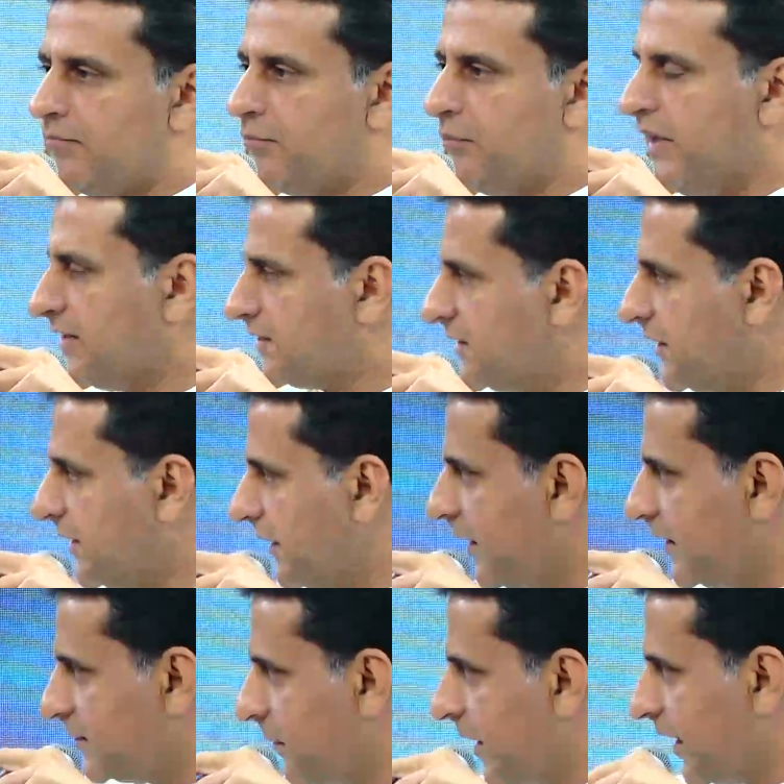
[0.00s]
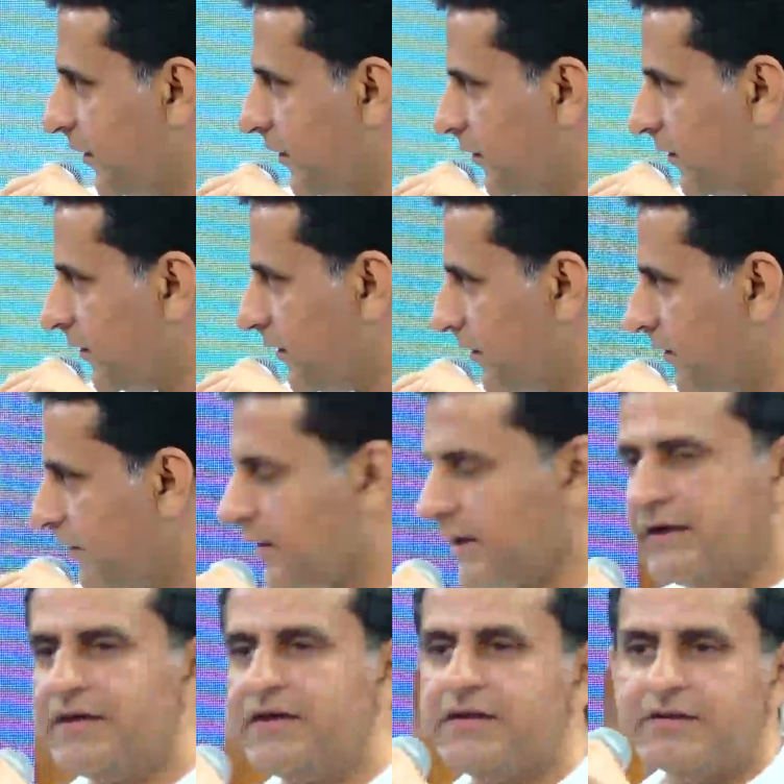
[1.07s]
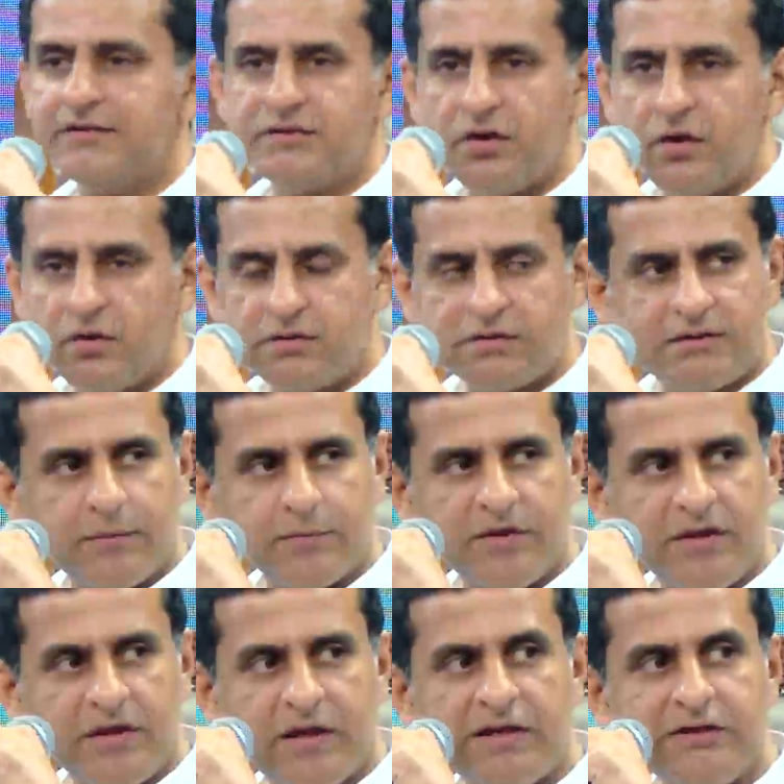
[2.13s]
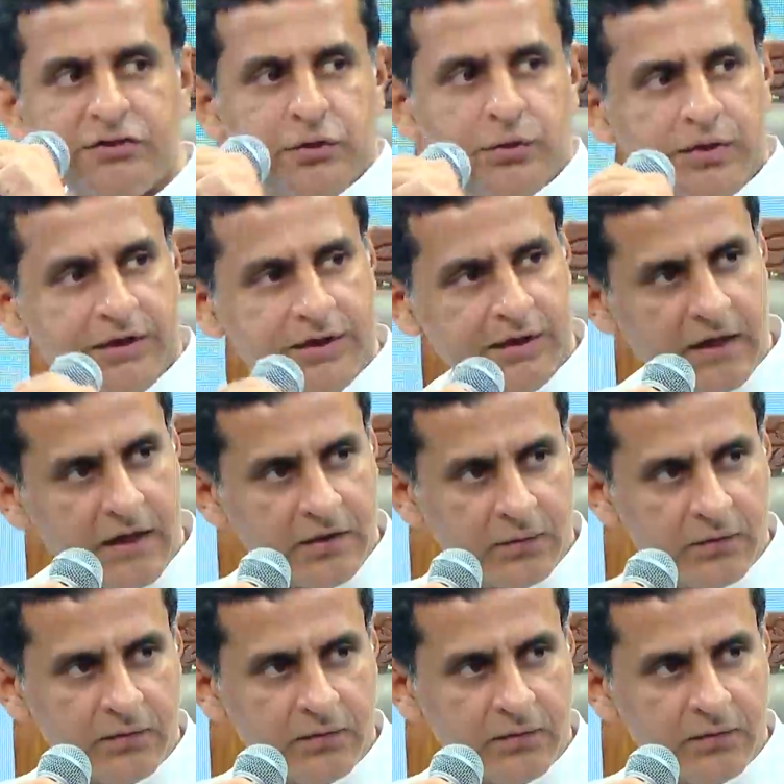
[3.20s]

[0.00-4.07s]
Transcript: big city as Bangalore, right? It is not something luxury now.